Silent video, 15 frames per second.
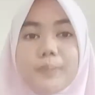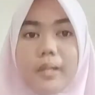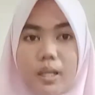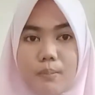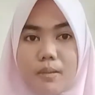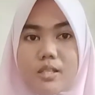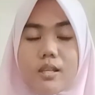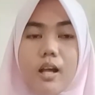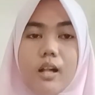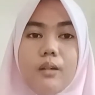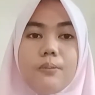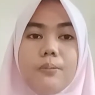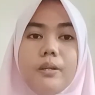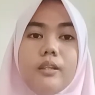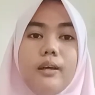My name is
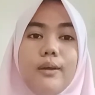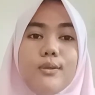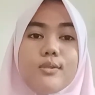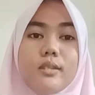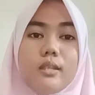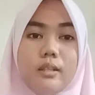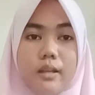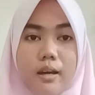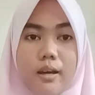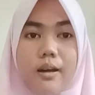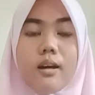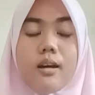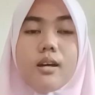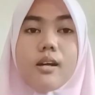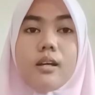Elvita Yusnida.
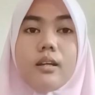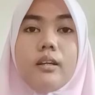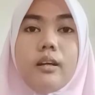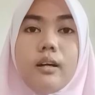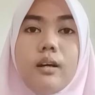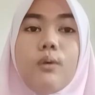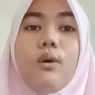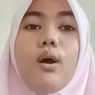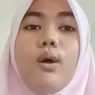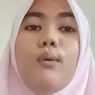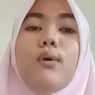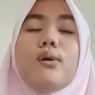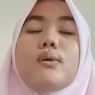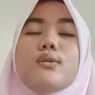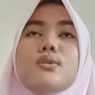Now I
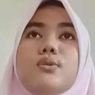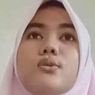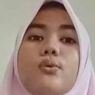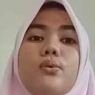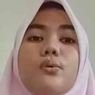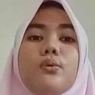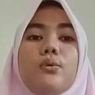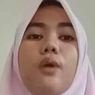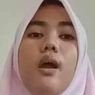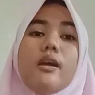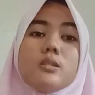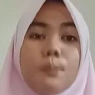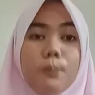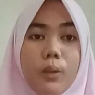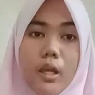want to
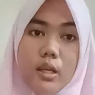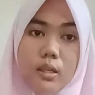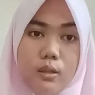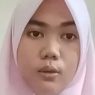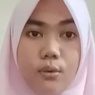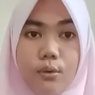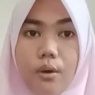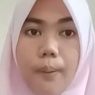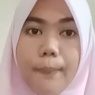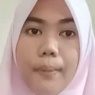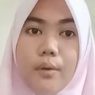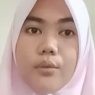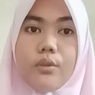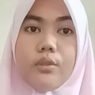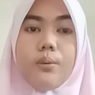explain you
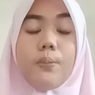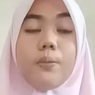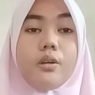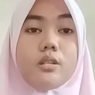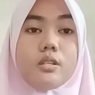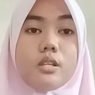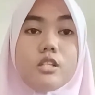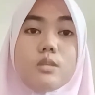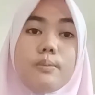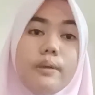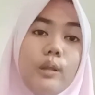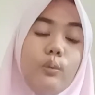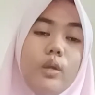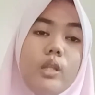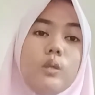about the differences
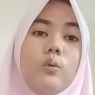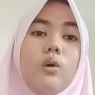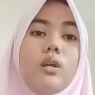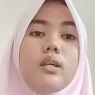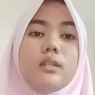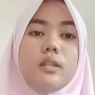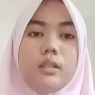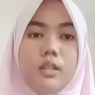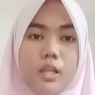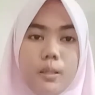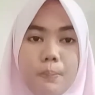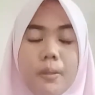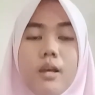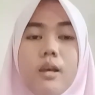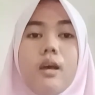between
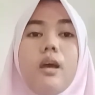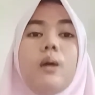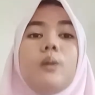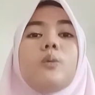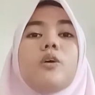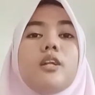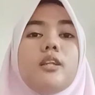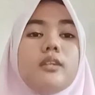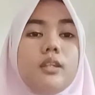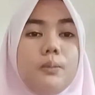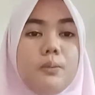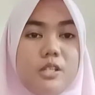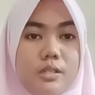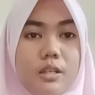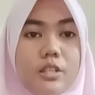qualitative and quantitative
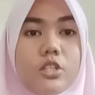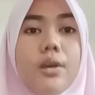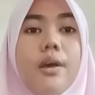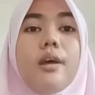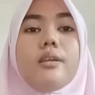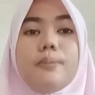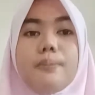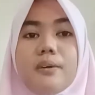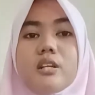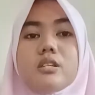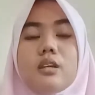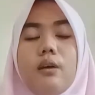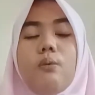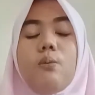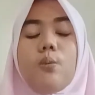research. The first
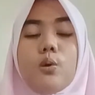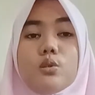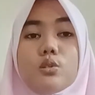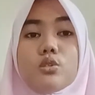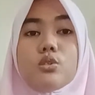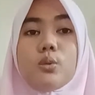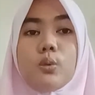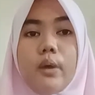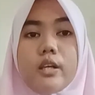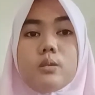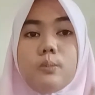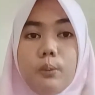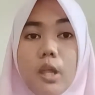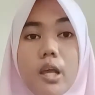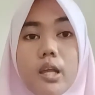I want to
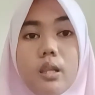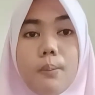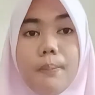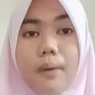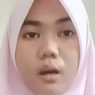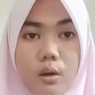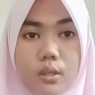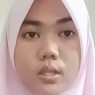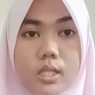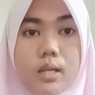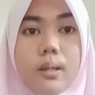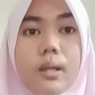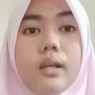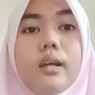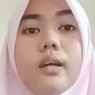explain about
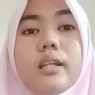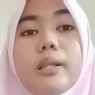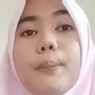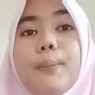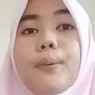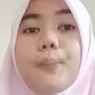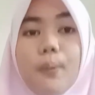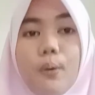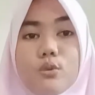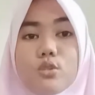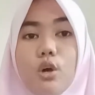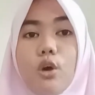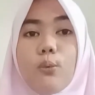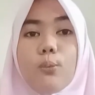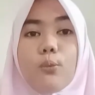the purpose
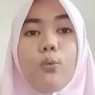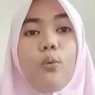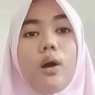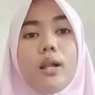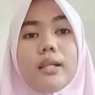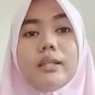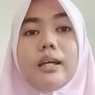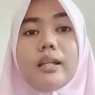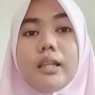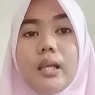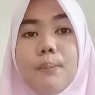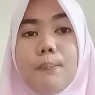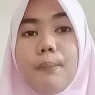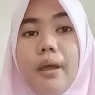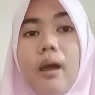of
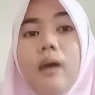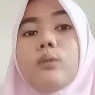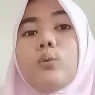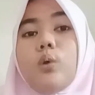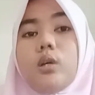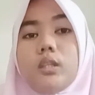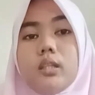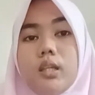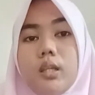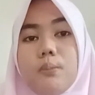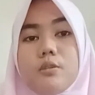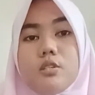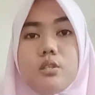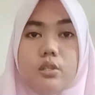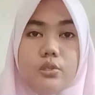qualitative and quantitative
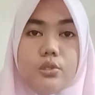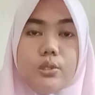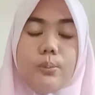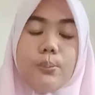research.